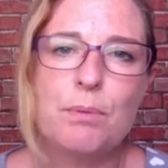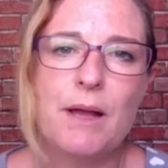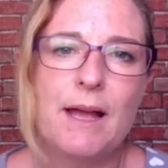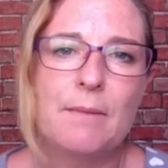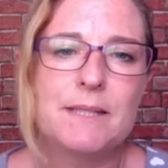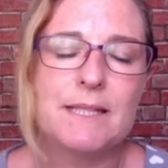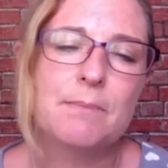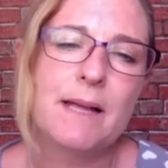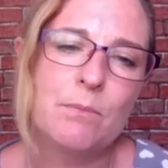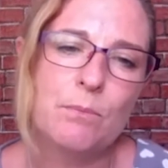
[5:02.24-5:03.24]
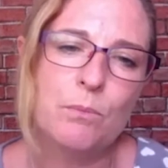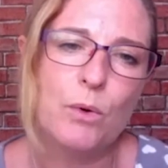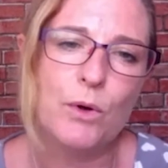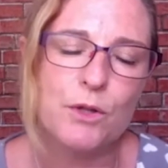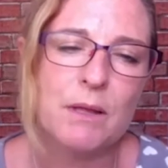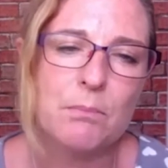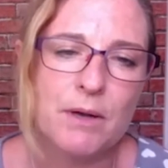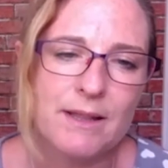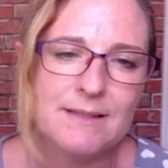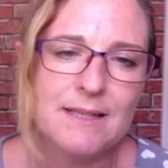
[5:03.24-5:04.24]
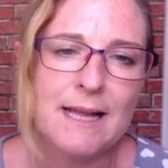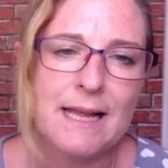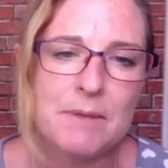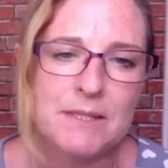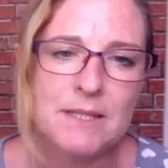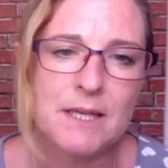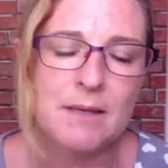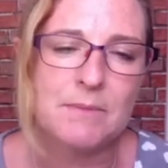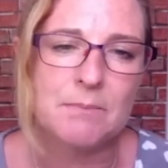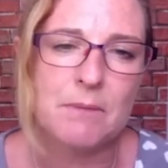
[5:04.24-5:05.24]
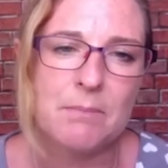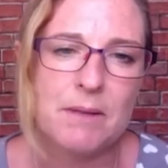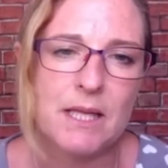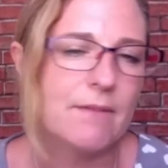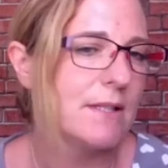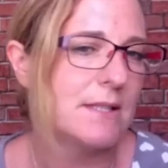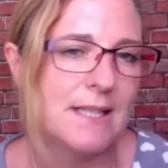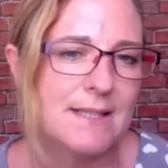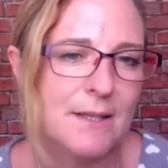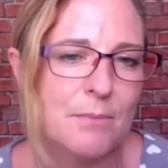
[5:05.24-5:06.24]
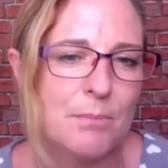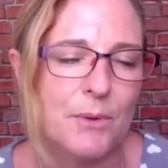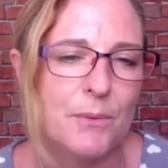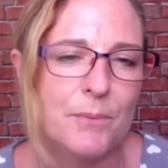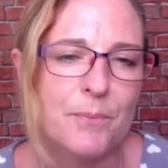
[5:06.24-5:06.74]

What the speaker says: perhaps explain what you mean by this in layman's terms and maybe give us an example?